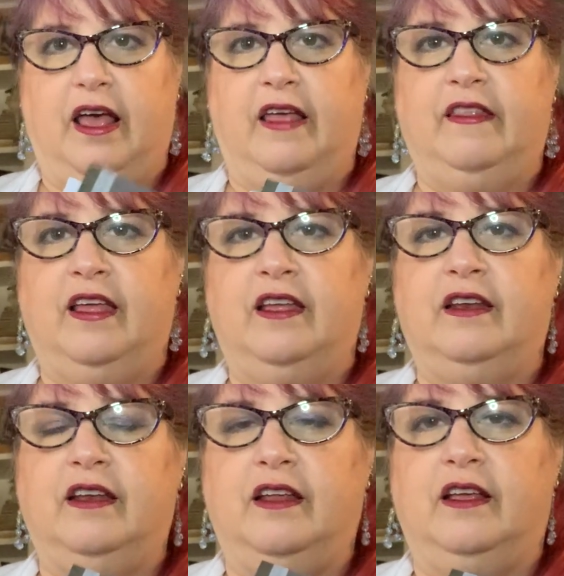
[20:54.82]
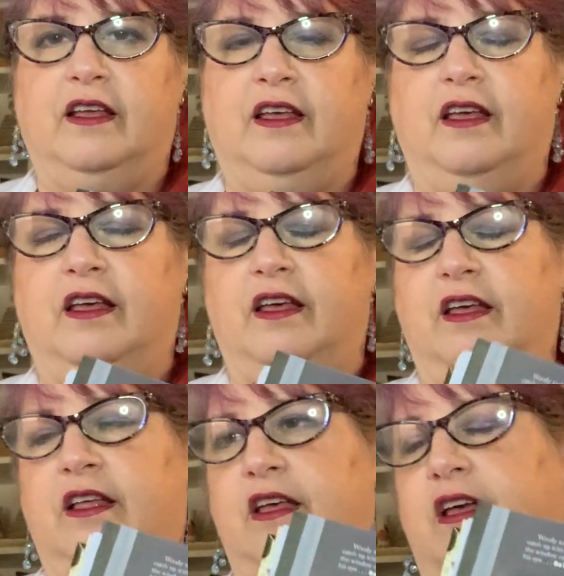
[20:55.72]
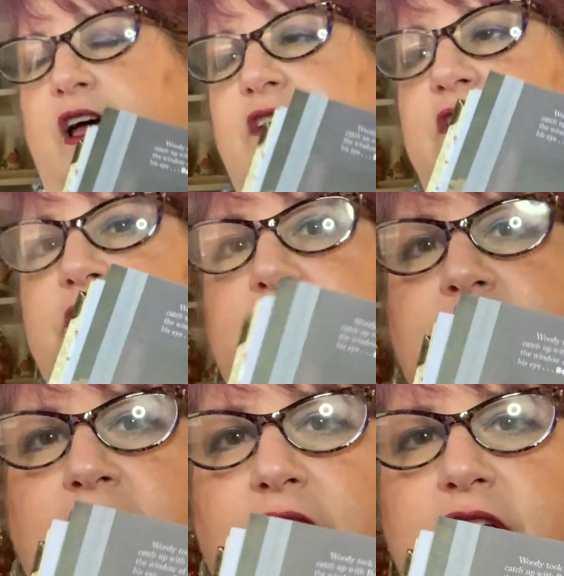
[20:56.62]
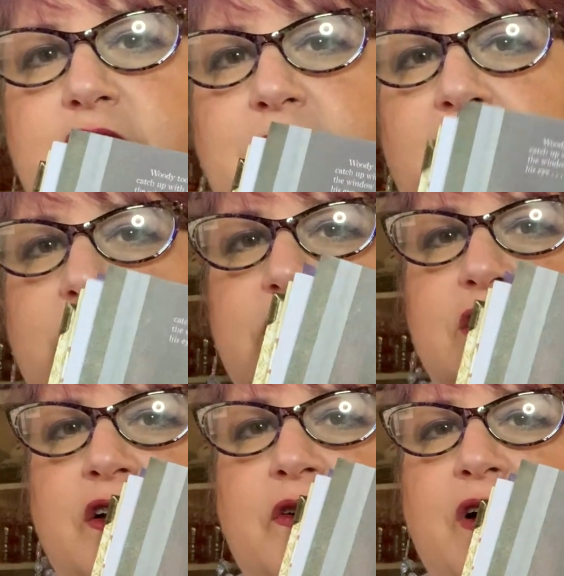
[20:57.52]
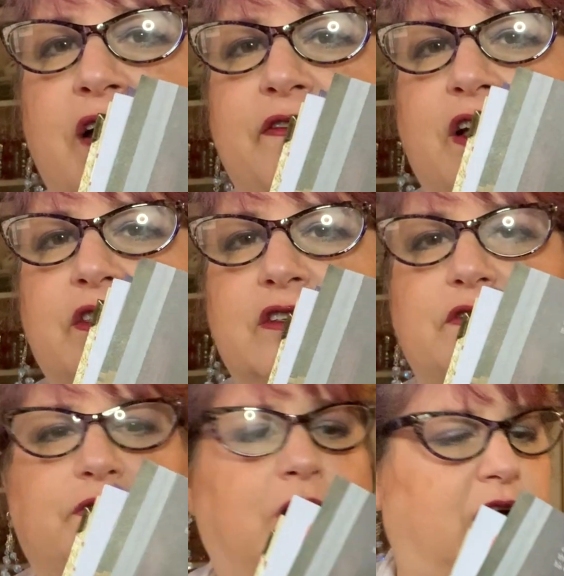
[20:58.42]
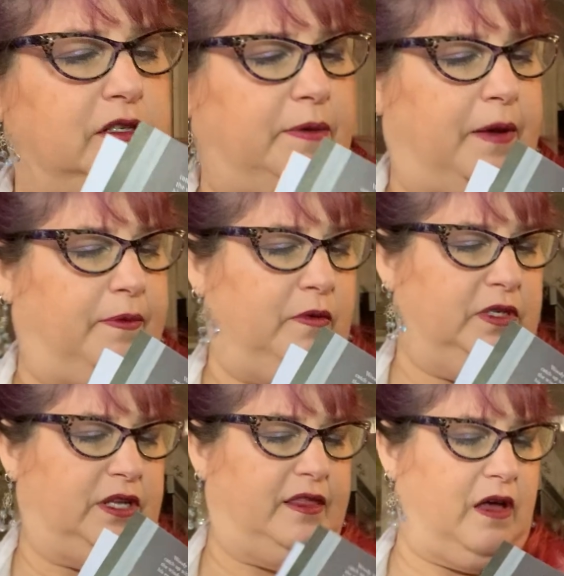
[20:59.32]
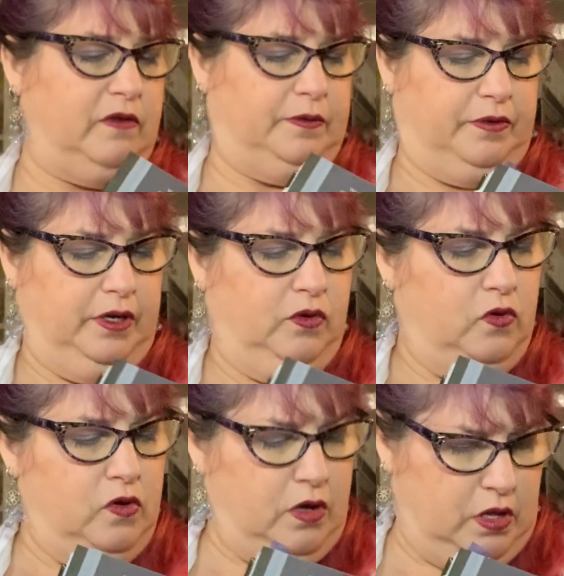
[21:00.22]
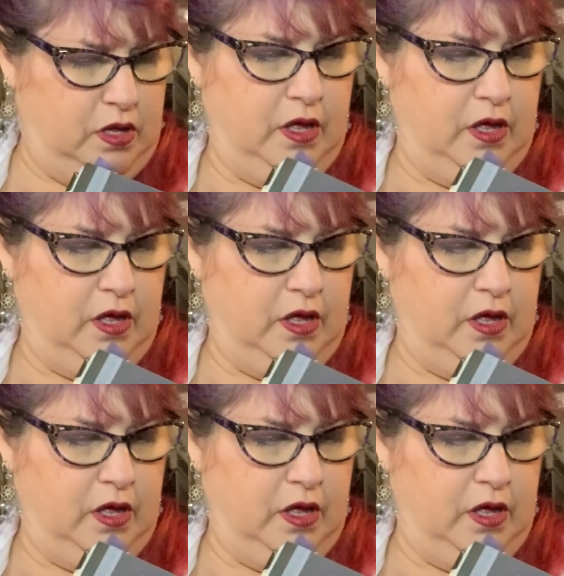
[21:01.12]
And then Hudson's favorite color is red, so I found this flocked paper, which I thought was pretty cool.